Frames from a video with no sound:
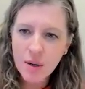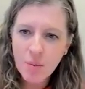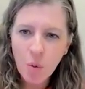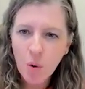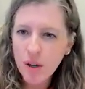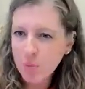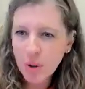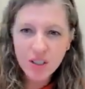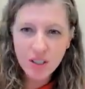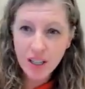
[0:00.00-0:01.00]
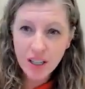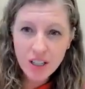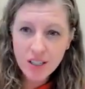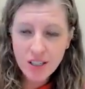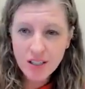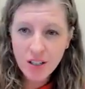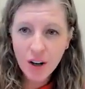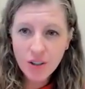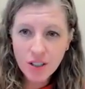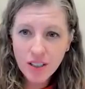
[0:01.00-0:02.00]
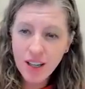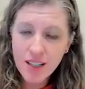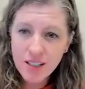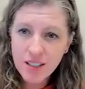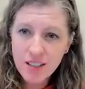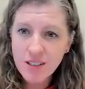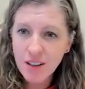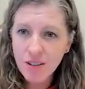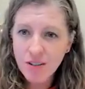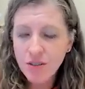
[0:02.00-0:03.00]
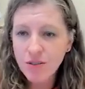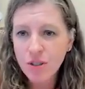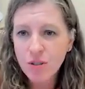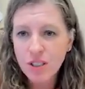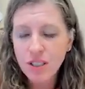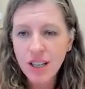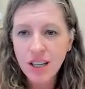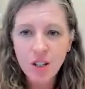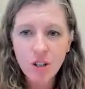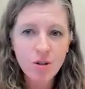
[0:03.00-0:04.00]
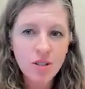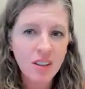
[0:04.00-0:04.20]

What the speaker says: what percentage is 100 cases of newly diagnosed,